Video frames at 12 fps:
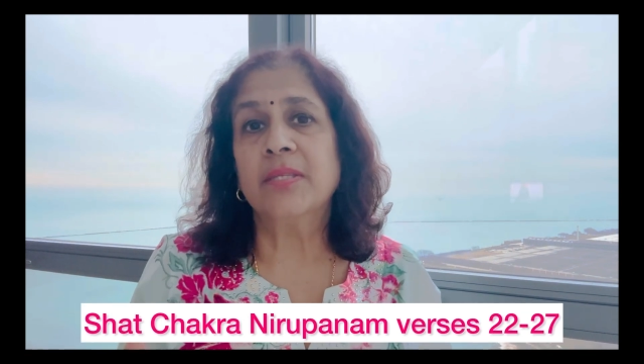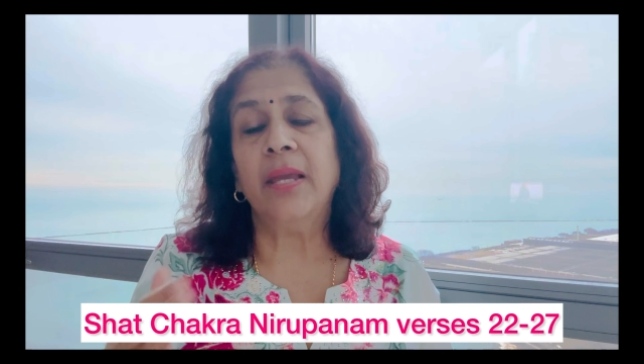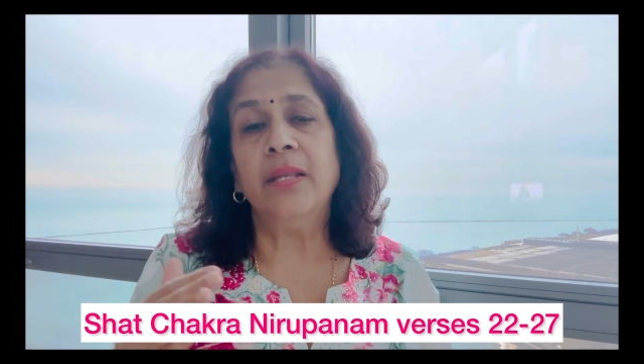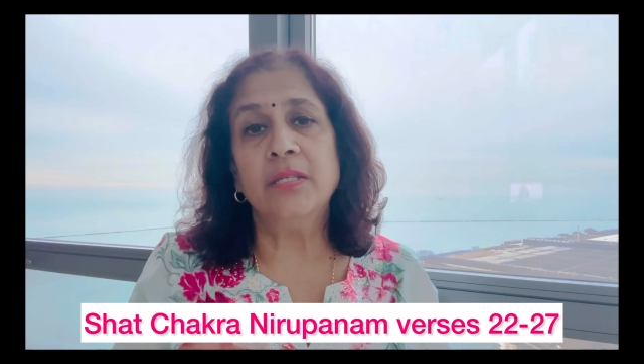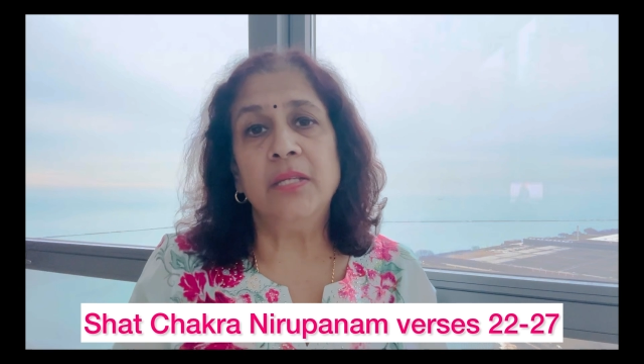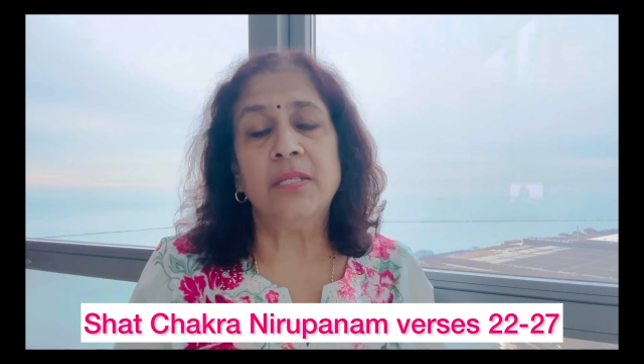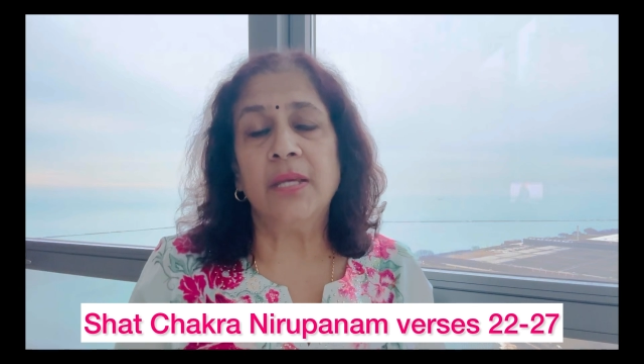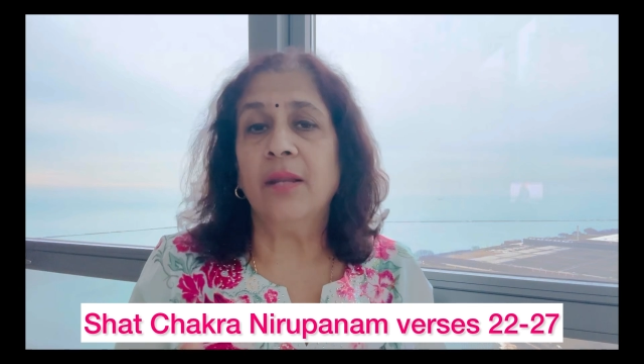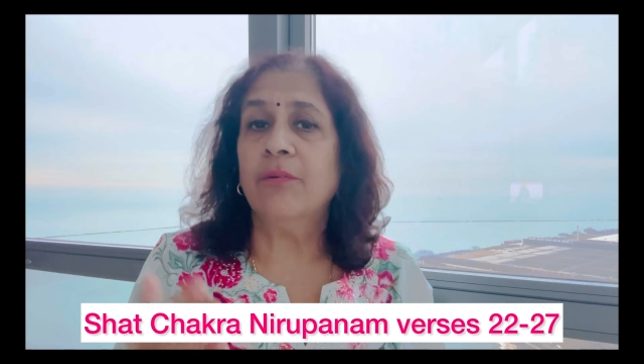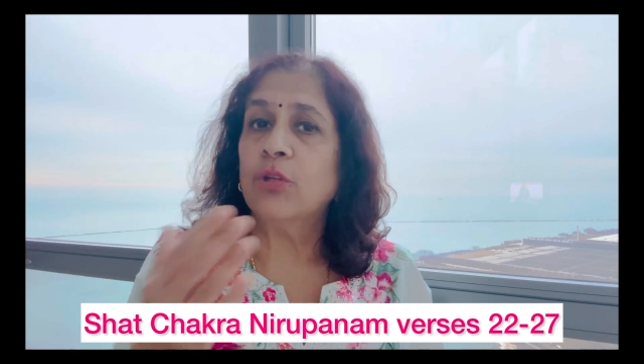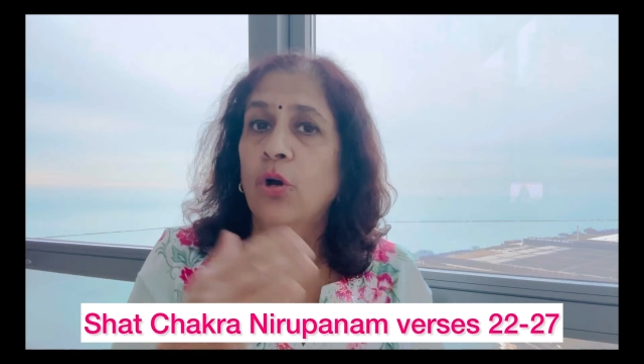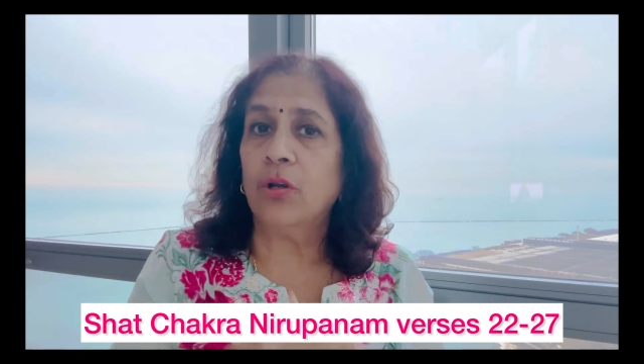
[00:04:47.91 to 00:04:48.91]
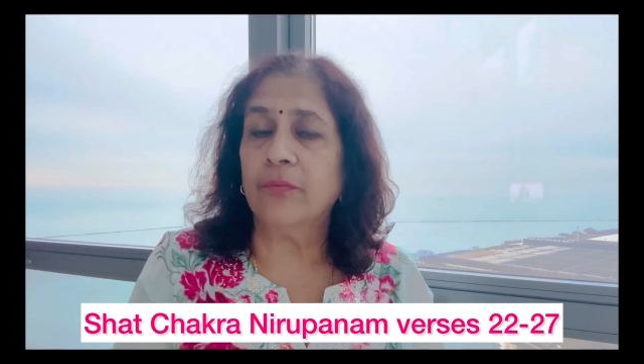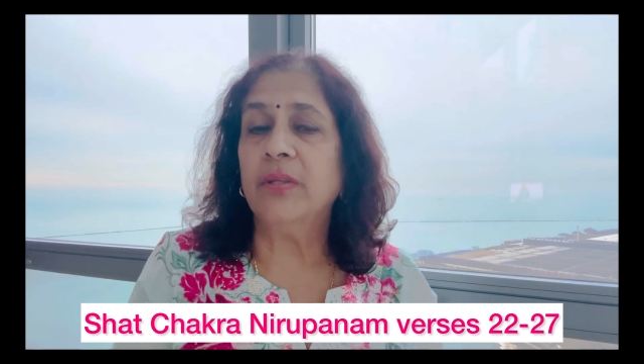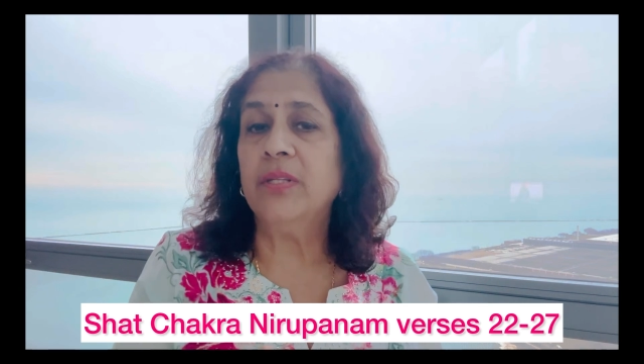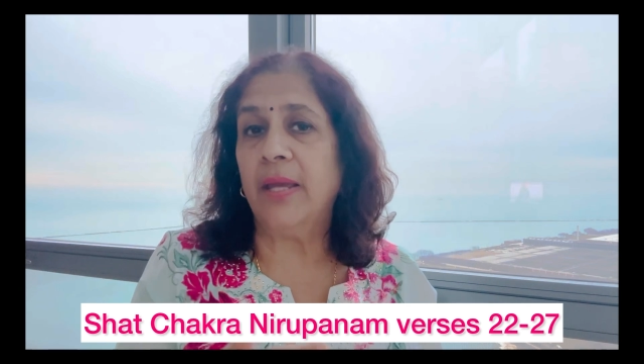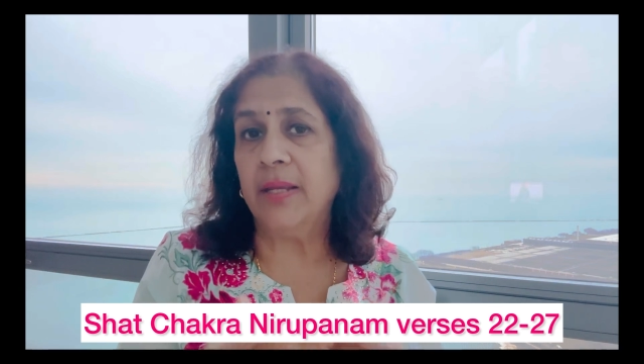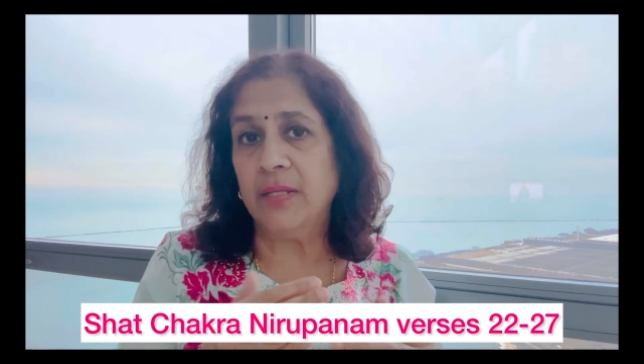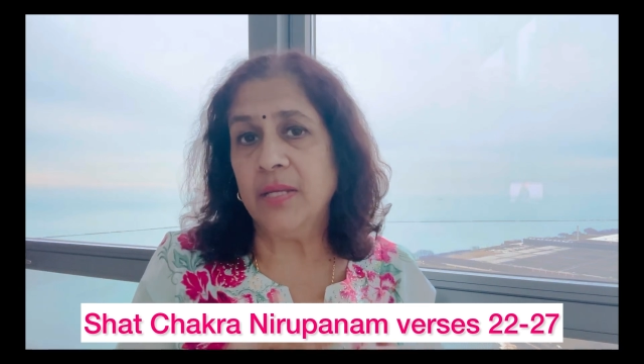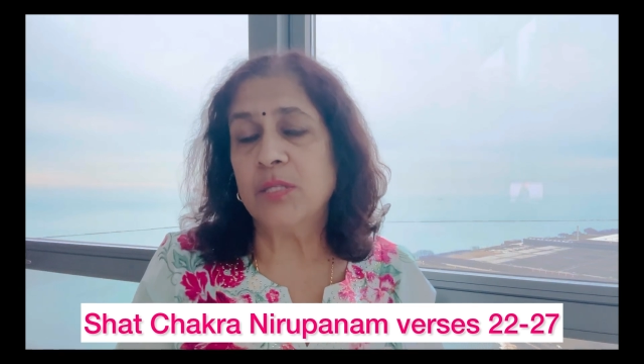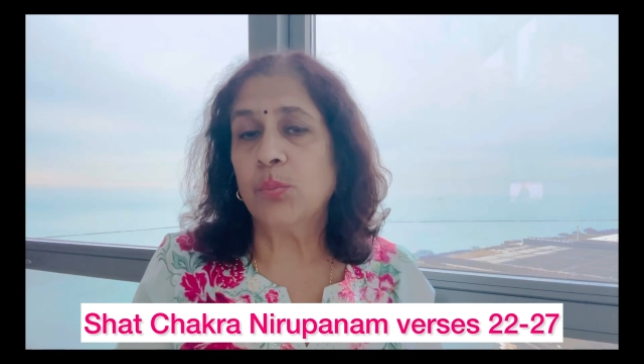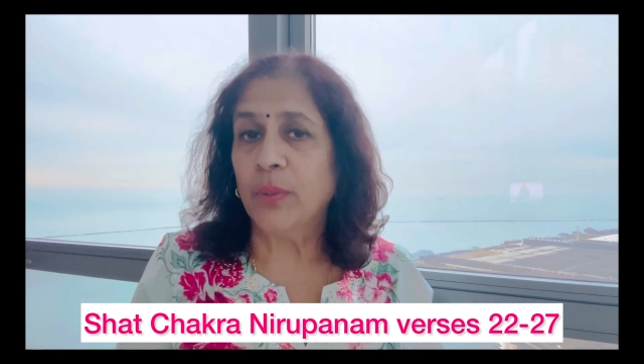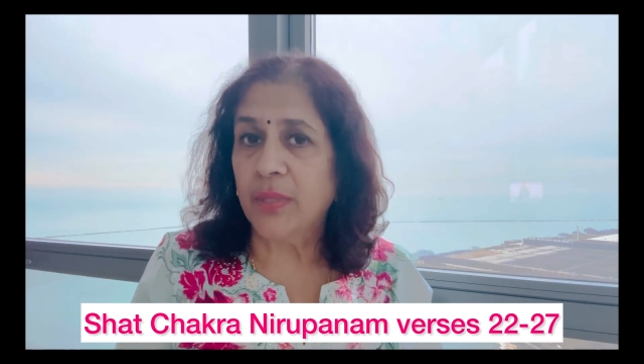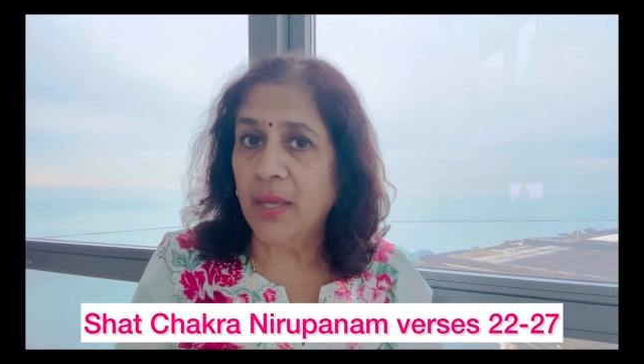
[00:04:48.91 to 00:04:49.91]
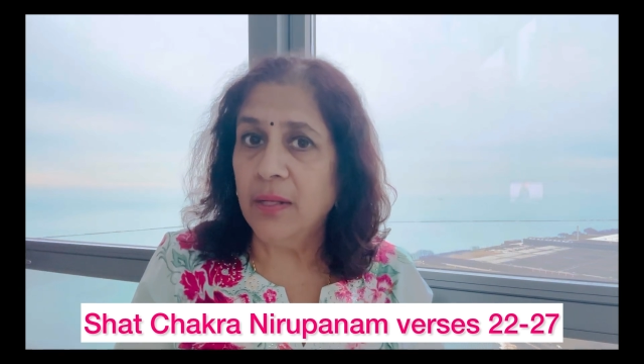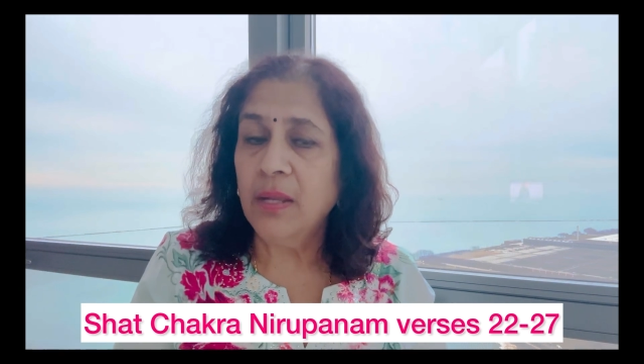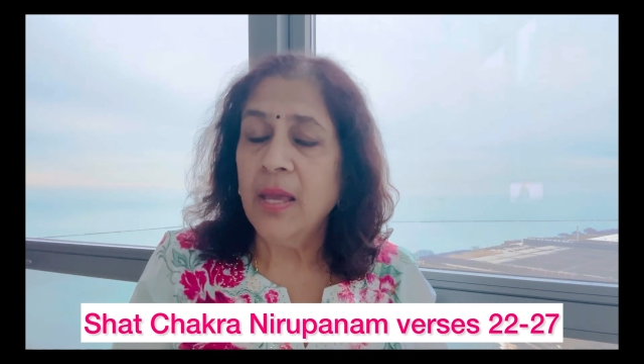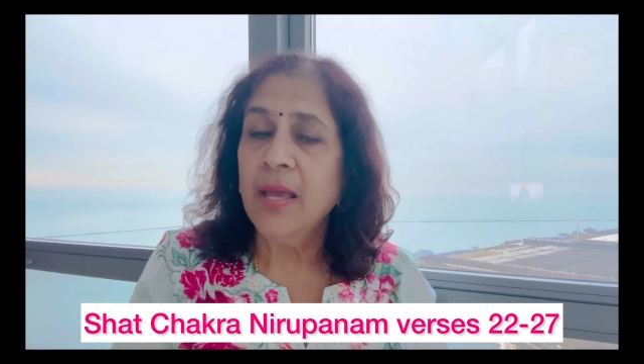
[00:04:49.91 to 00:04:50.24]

in detail with all of the deities within.